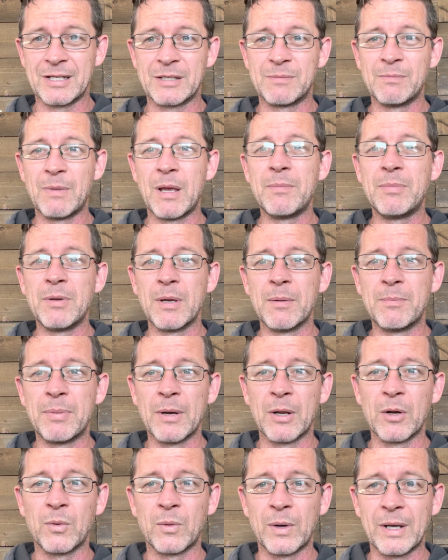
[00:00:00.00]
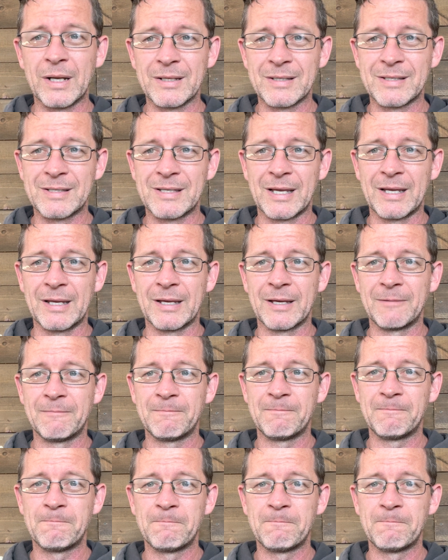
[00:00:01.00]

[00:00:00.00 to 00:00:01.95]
is maybe a better way to say it.